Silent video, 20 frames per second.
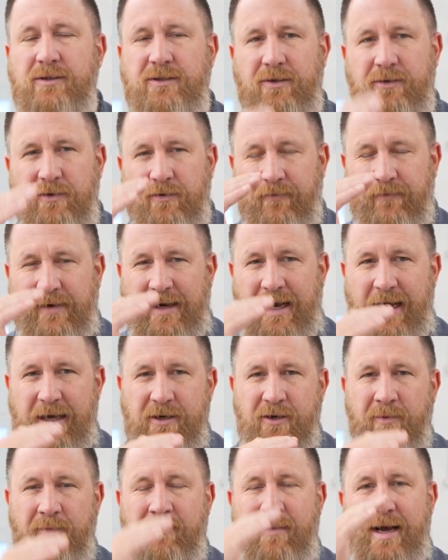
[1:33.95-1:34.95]
So you've got
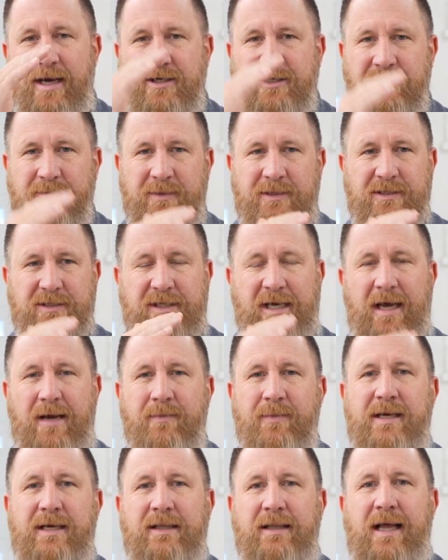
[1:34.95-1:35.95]
your measurements got to
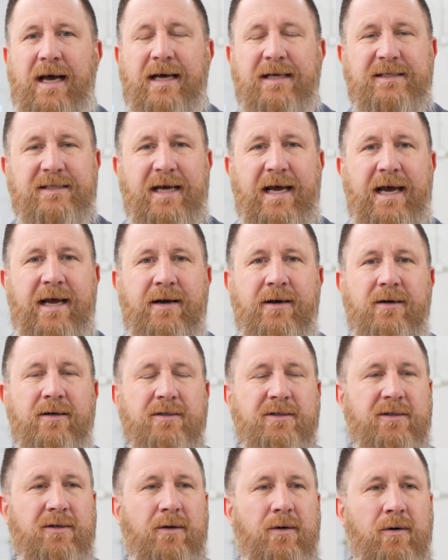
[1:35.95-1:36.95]
be a lot tighter.
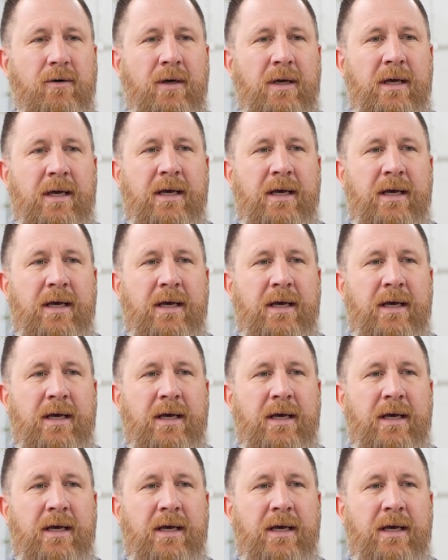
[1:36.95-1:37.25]
So